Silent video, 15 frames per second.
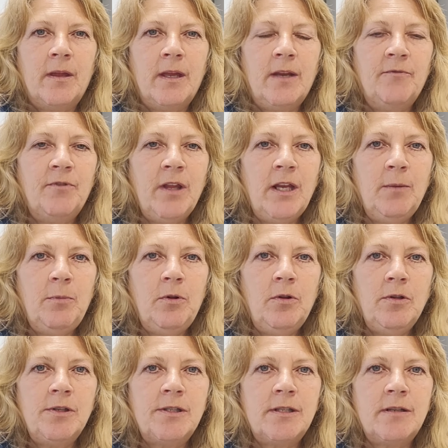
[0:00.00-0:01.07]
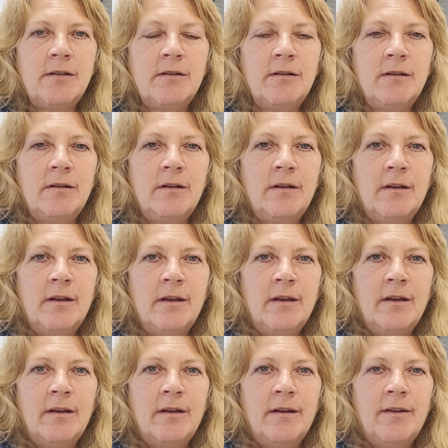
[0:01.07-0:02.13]
inflatables.
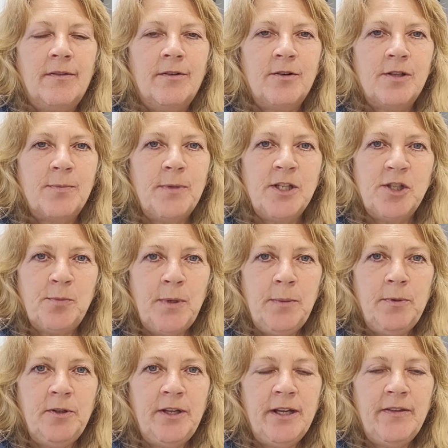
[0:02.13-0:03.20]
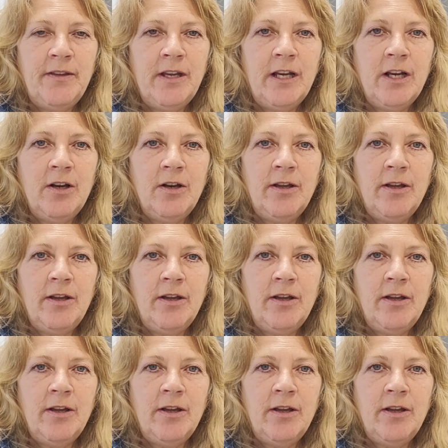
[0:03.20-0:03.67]
There's a bunch of people down there,